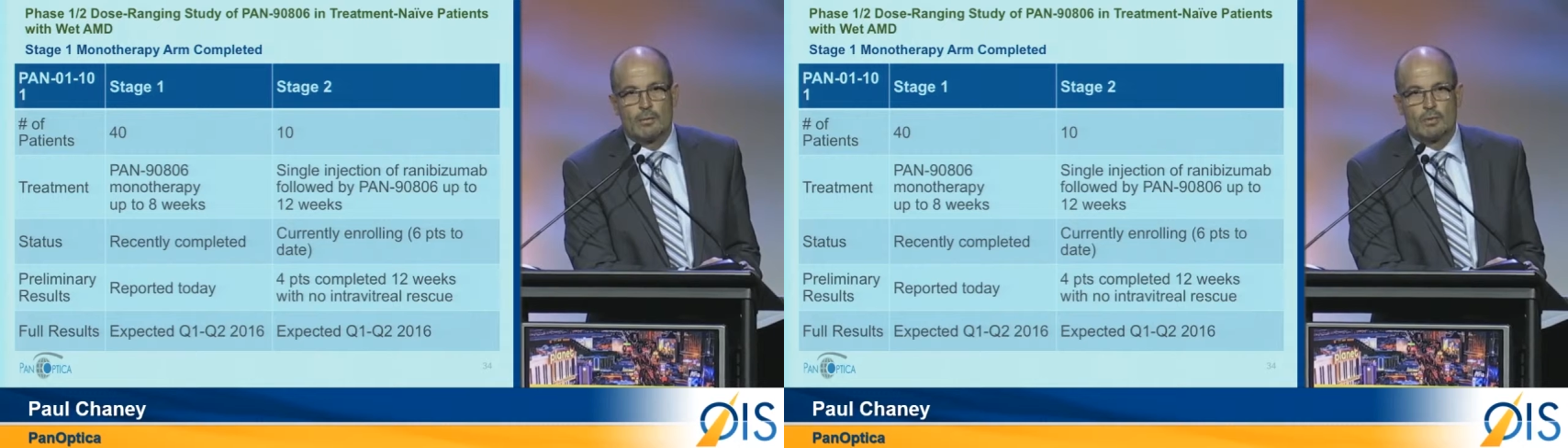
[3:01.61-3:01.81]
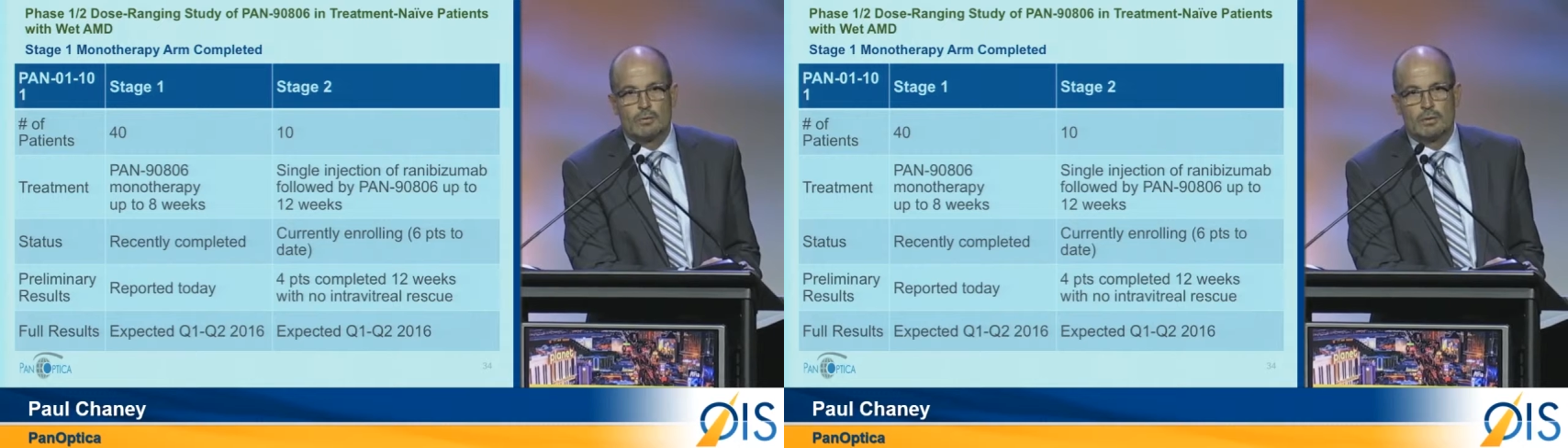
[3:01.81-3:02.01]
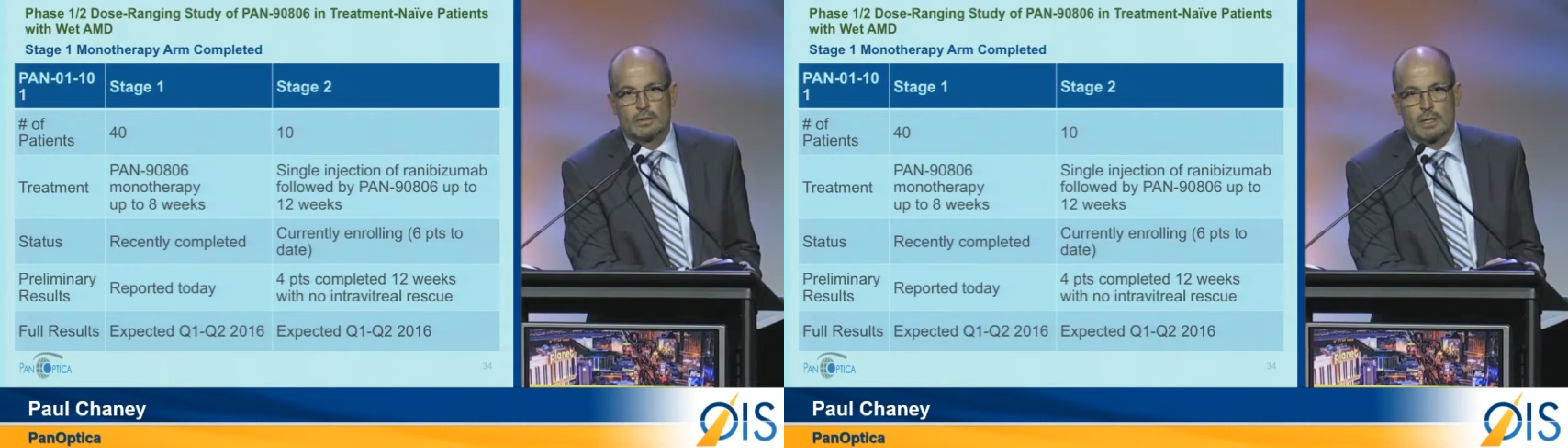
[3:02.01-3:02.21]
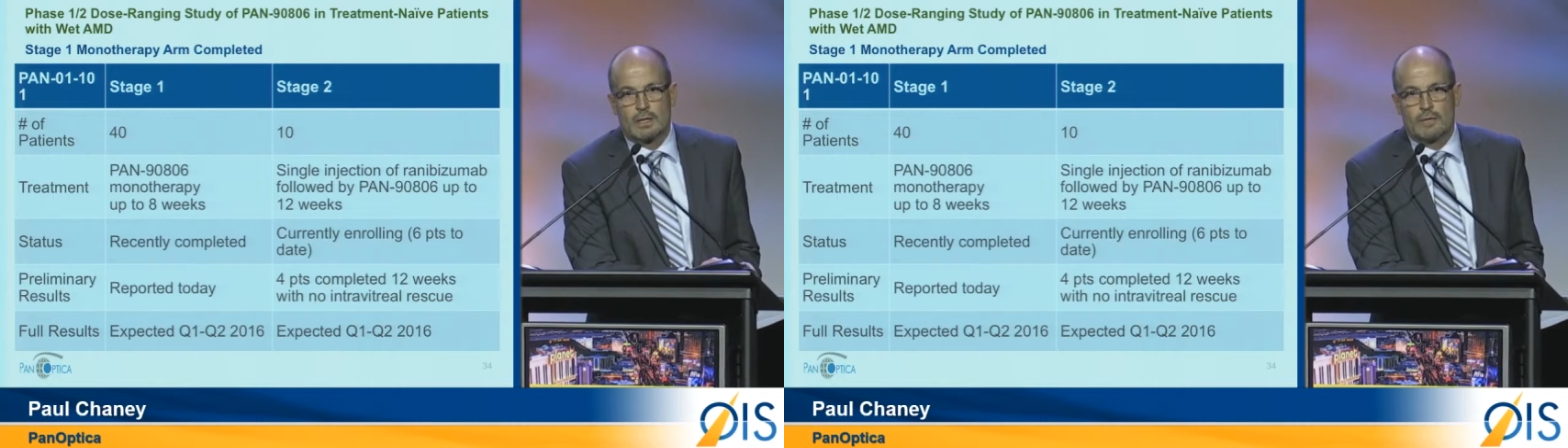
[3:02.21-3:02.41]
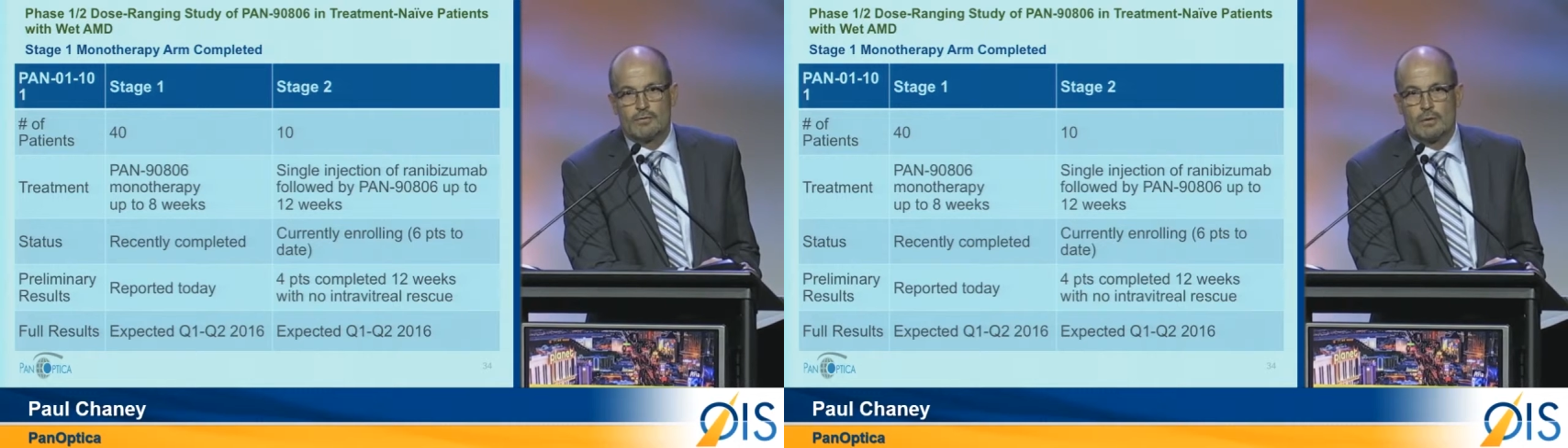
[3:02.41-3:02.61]
we will
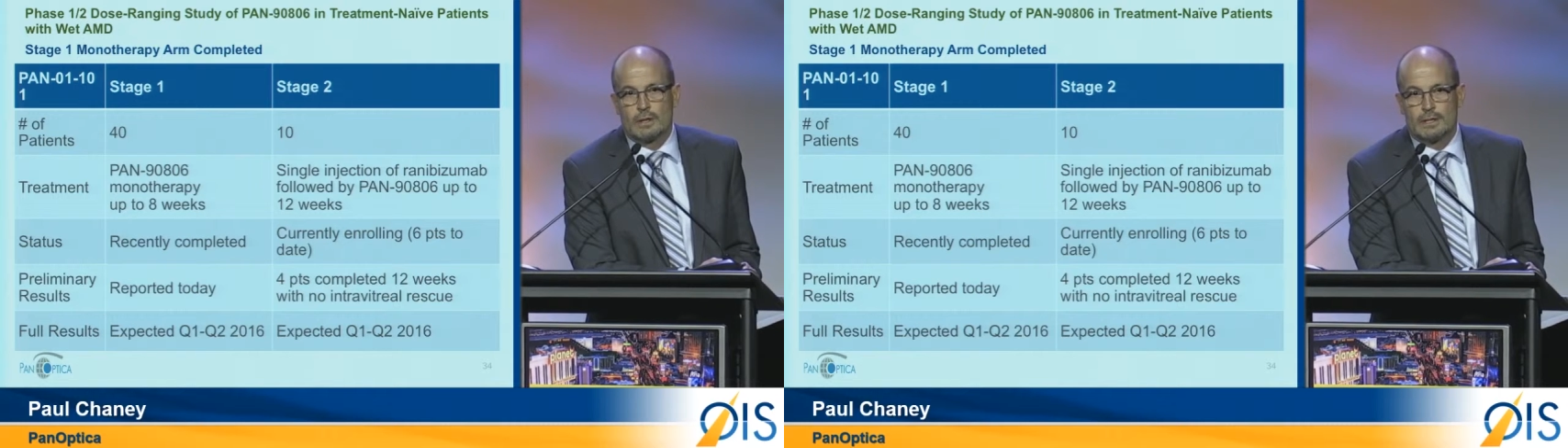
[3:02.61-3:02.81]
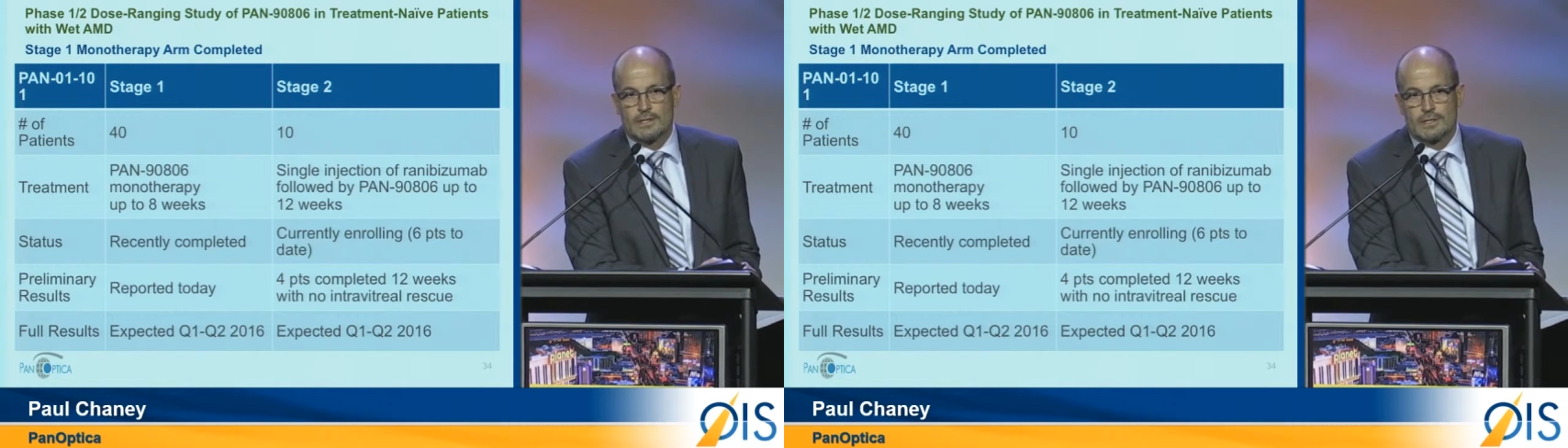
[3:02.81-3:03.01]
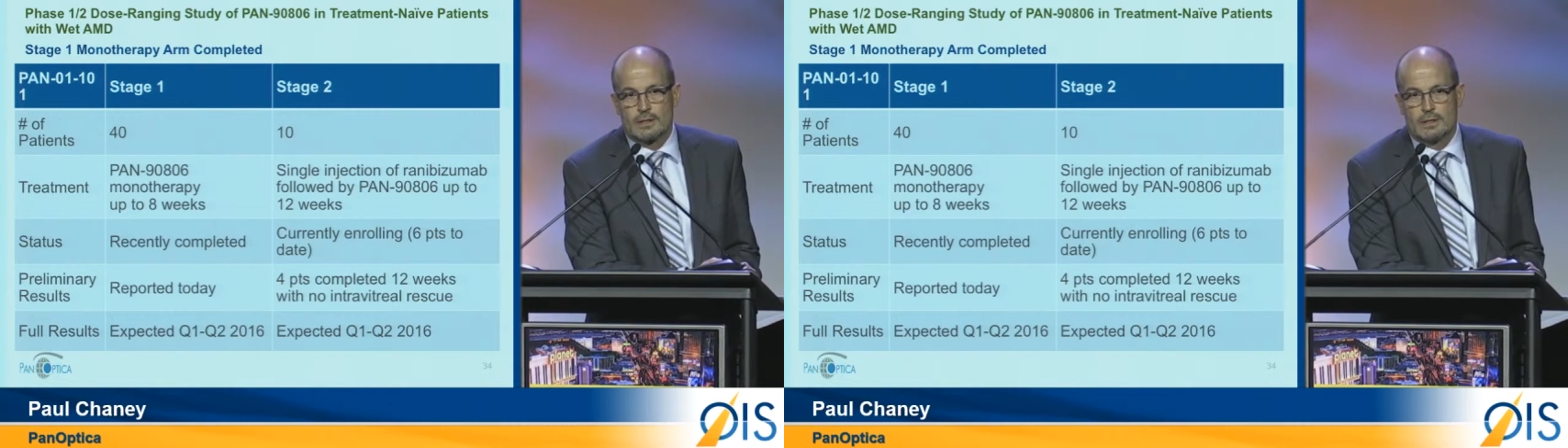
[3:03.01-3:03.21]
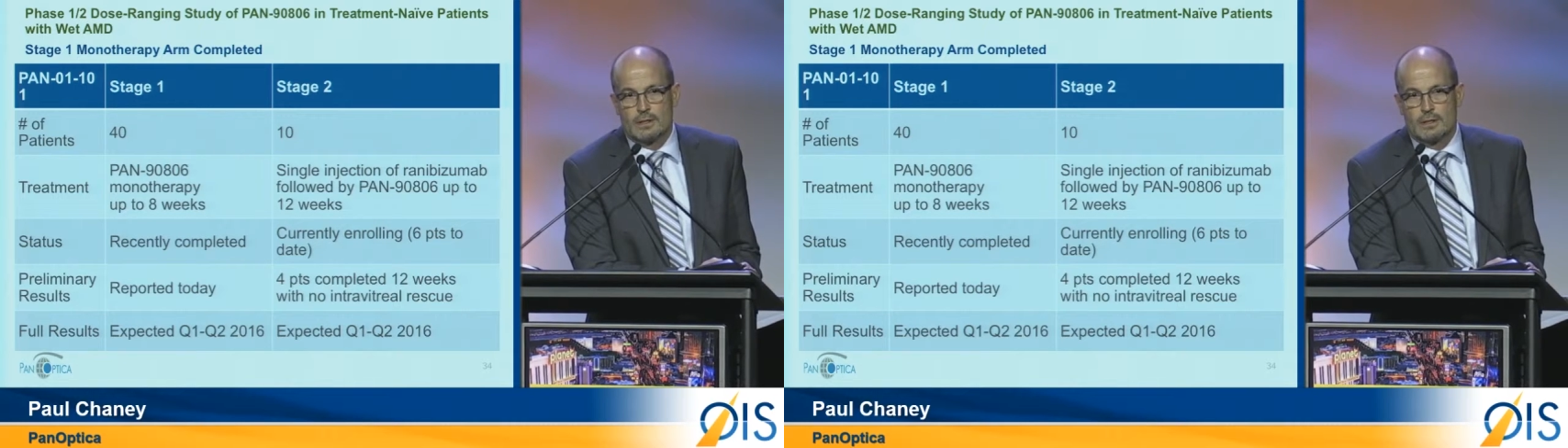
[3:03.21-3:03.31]
give you at least,